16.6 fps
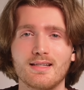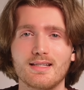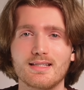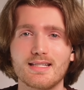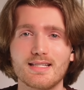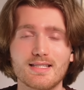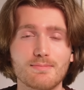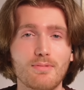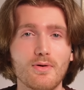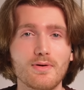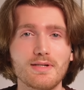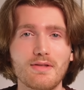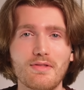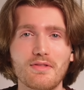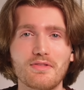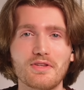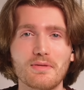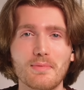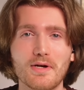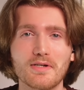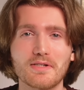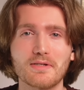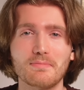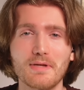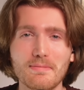Disappointed that the
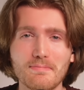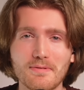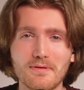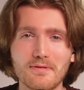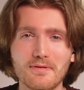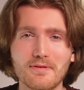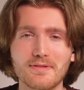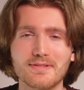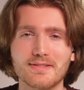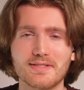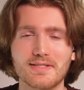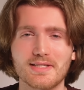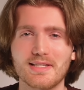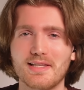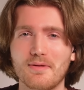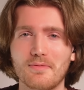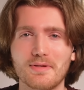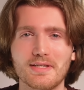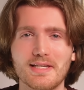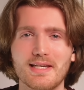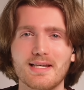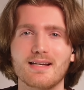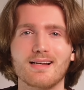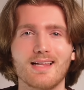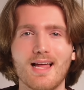American people couldn't see that we
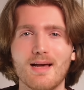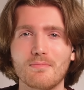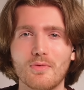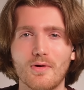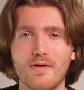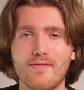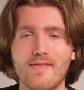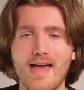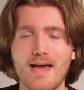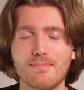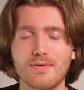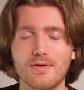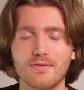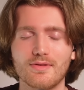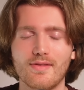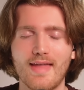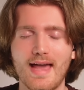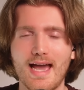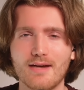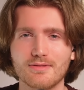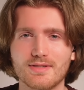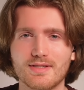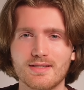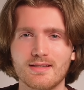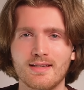needed a lot more of that, both in the
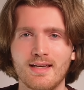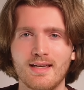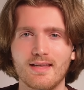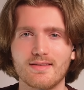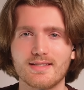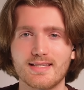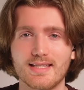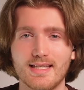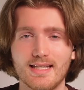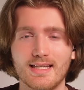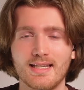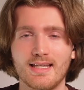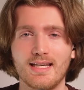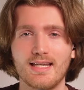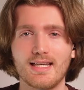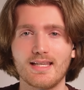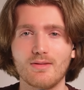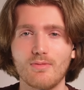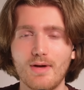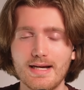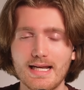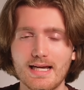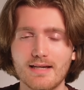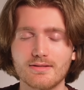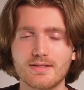House, the Senate, and the
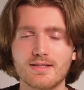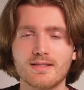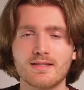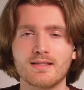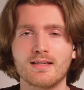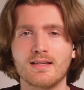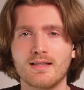White House.